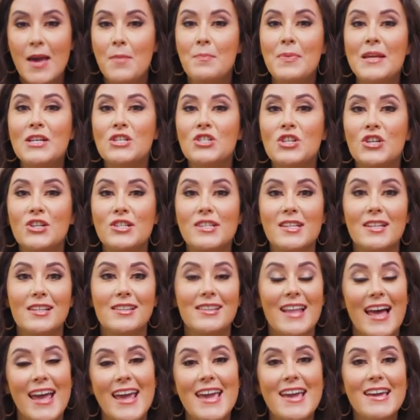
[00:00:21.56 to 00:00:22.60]
Be sure to
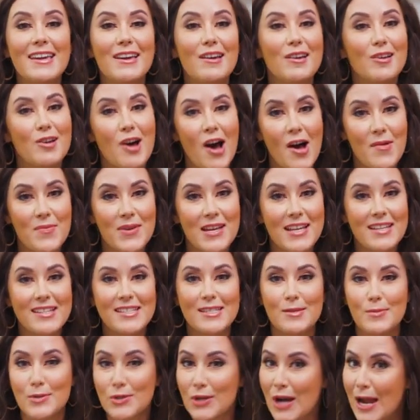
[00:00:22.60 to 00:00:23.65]
like, comment,
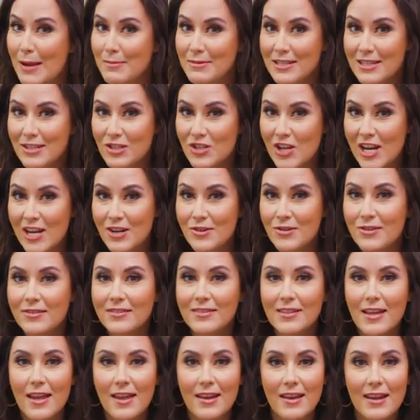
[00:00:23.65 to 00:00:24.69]
subscribe to the channel,
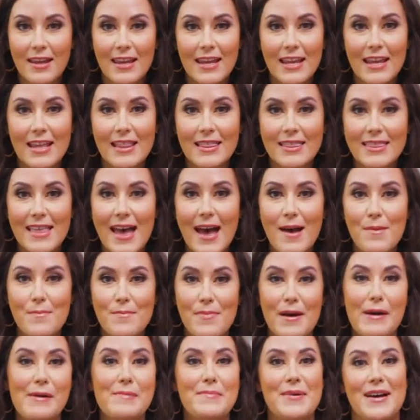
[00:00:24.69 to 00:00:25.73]
and hit that
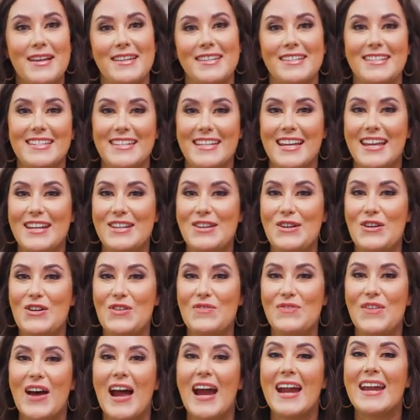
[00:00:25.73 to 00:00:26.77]
bell button to get
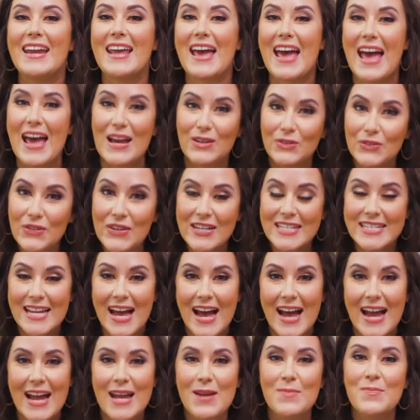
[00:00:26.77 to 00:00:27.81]
notified every
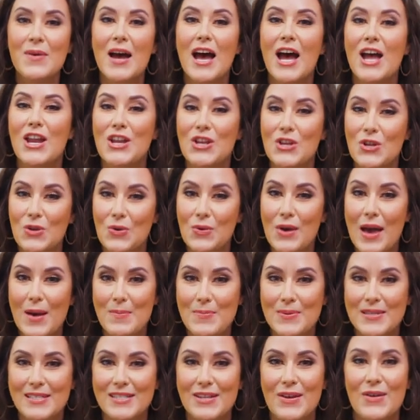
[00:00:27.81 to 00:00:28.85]
time a new
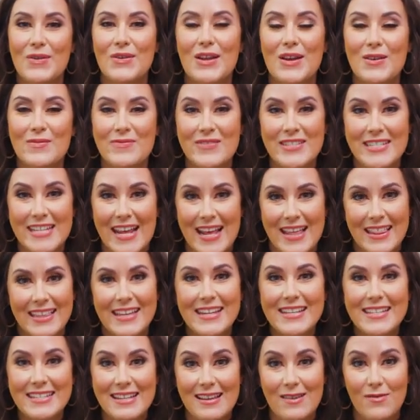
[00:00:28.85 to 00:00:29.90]
episode of
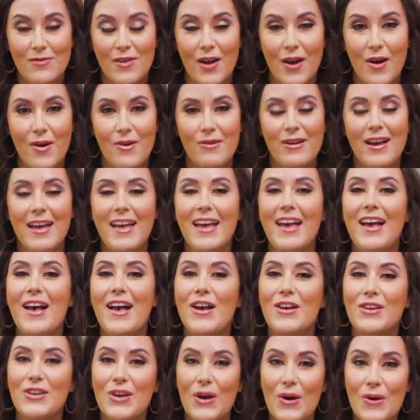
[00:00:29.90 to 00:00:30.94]
Daily Devo
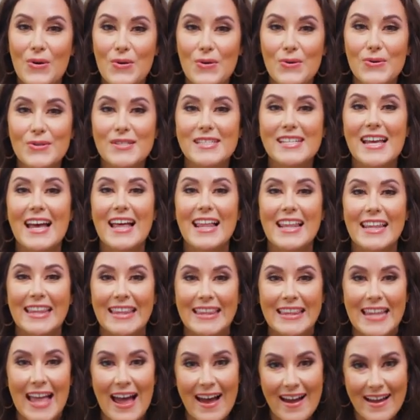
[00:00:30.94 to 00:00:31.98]
goes
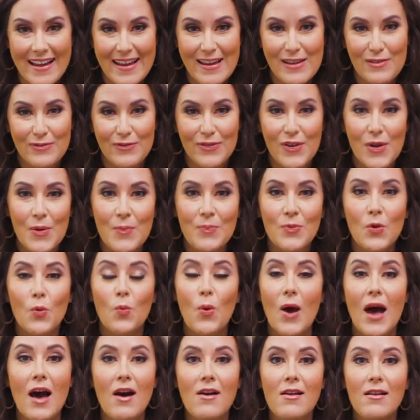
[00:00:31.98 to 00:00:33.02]
live.
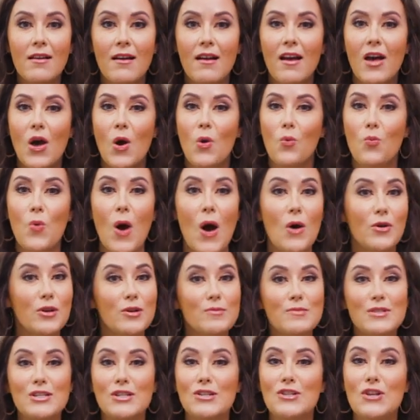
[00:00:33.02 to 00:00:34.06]
Well,
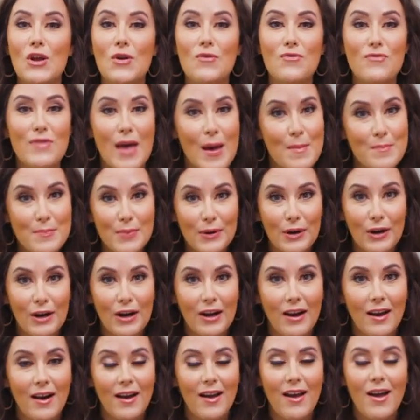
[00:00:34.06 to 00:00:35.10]
welcome to
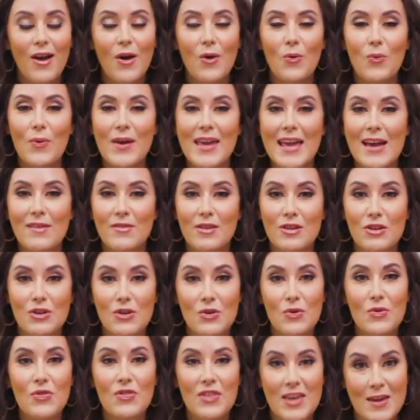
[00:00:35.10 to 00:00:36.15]
November. We have a
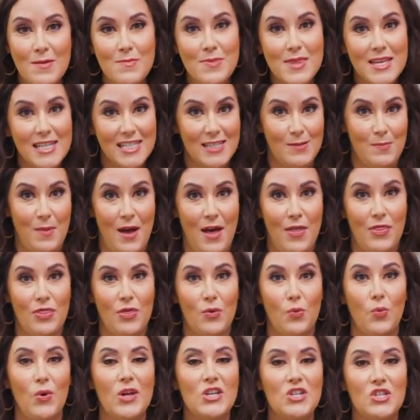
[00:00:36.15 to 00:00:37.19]
new theme this
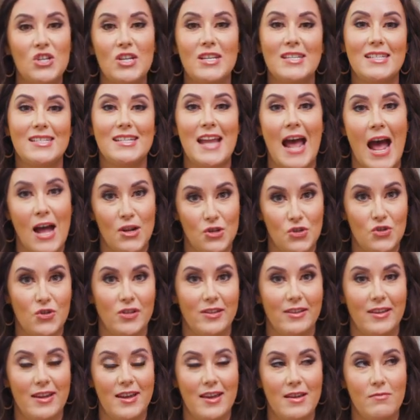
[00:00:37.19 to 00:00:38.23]
month, which is
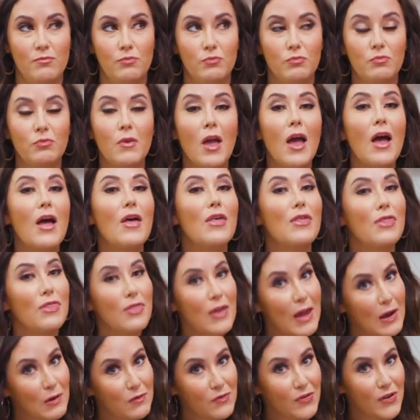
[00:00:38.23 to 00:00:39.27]
naturally
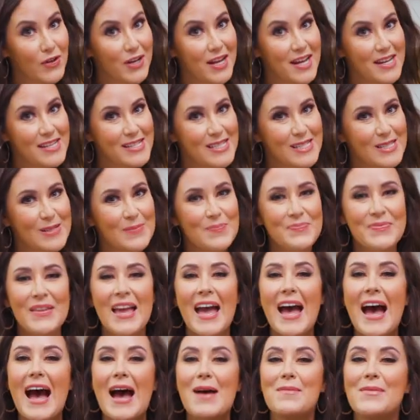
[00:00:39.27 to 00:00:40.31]
thankfulness.
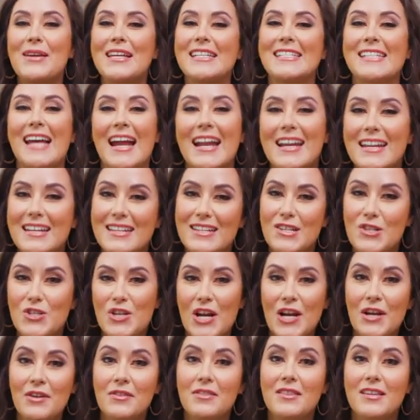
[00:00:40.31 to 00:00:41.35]
I'm excited to
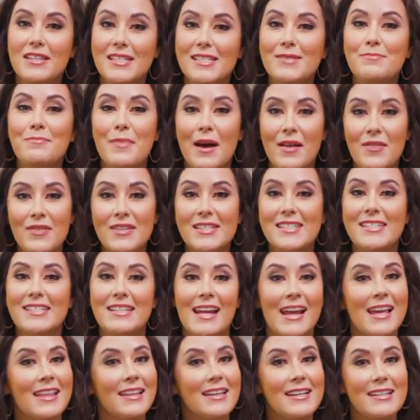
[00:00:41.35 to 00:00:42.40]
share this month's
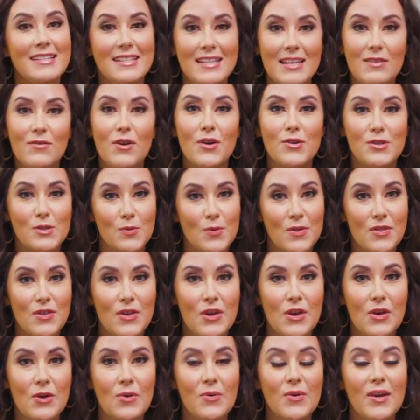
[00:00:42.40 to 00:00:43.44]
daily Devos with
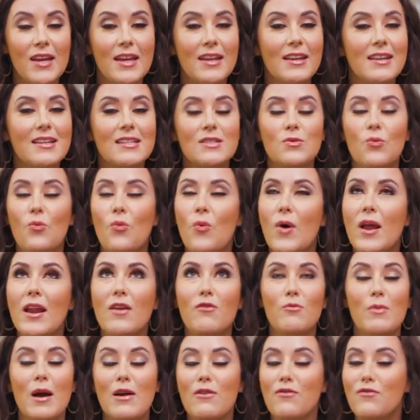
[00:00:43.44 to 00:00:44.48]
you. It is one
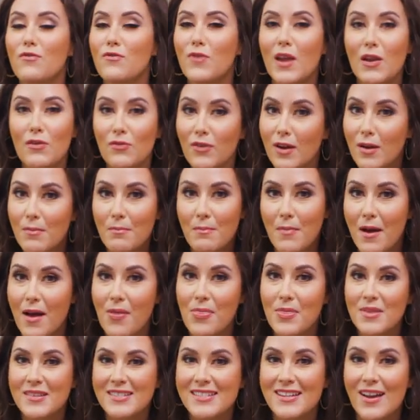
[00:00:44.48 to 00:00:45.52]
of my favorite
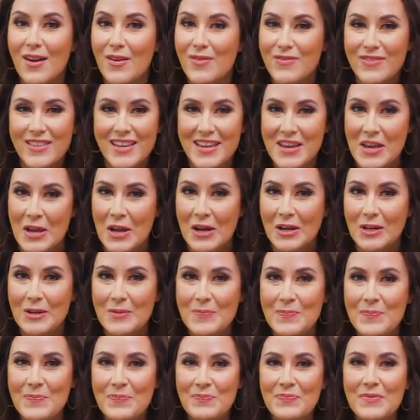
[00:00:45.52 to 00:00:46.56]
months of the
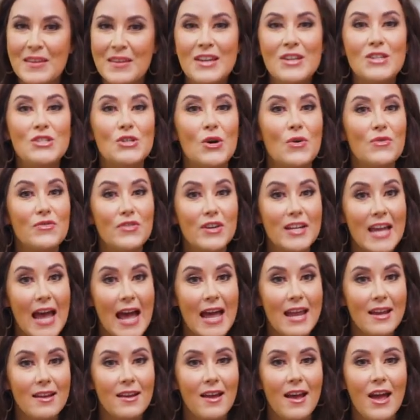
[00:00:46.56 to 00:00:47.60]
year. Don't
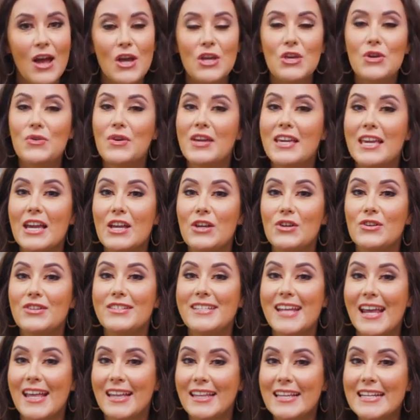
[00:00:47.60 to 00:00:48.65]
forget, you can get your
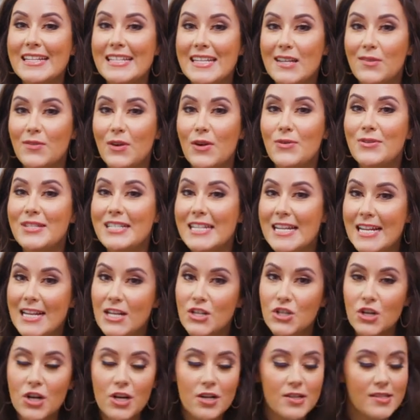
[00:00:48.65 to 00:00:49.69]
daily Devo t
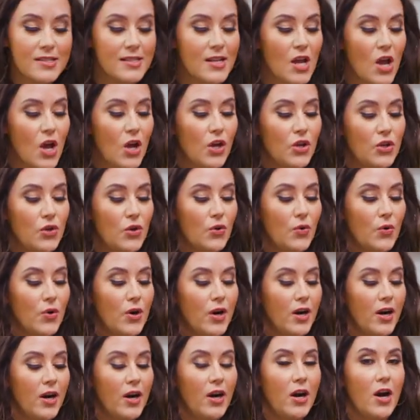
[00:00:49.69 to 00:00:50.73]
shirts,
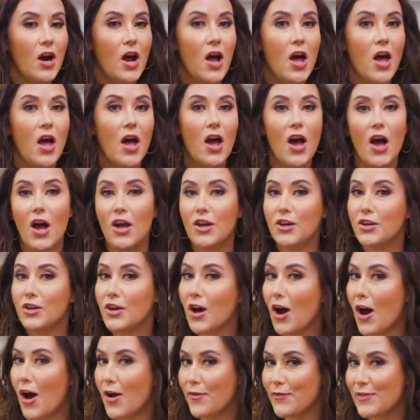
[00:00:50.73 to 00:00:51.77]
your
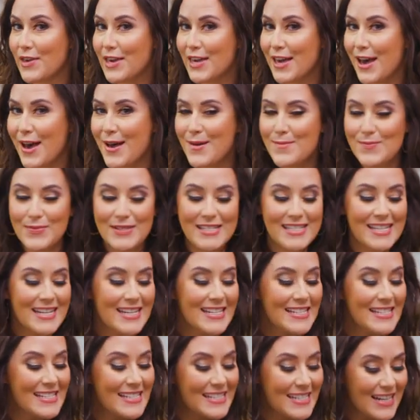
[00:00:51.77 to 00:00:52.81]
coffee cups,
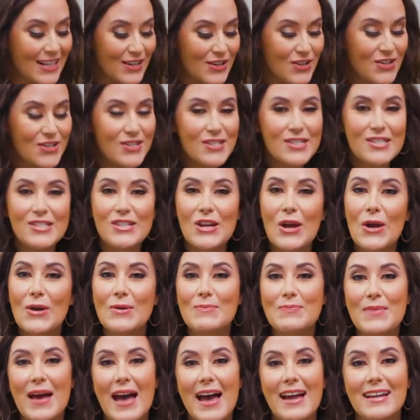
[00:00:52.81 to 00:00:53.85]
stickers,
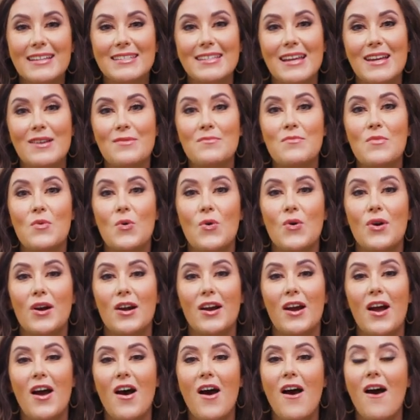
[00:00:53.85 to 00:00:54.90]
tote bags, and
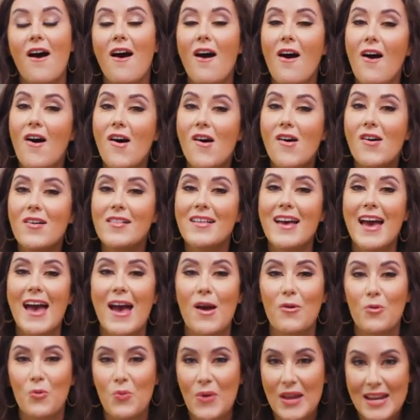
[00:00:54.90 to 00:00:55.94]
more, all
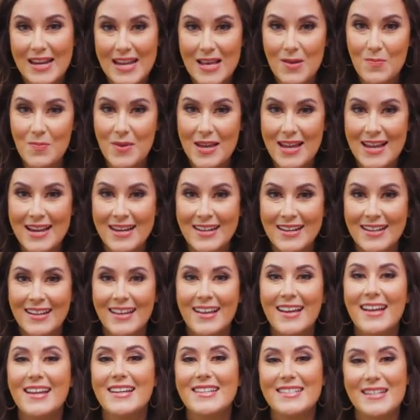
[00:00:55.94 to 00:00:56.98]
at
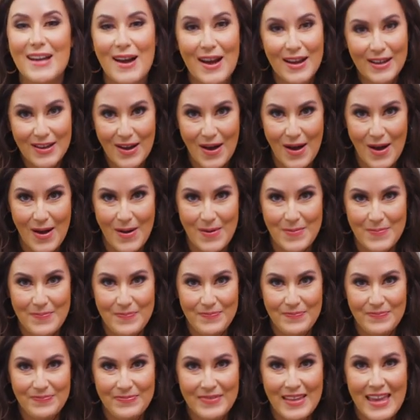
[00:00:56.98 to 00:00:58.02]

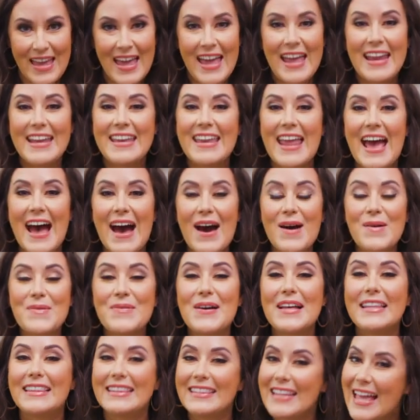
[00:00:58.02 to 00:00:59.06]
whitneymeade.com.
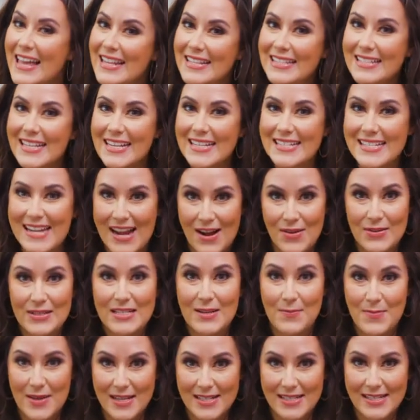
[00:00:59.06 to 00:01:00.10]
Now, let's get down
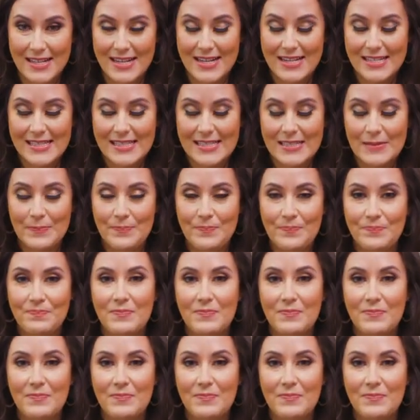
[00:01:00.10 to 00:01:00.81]
to business.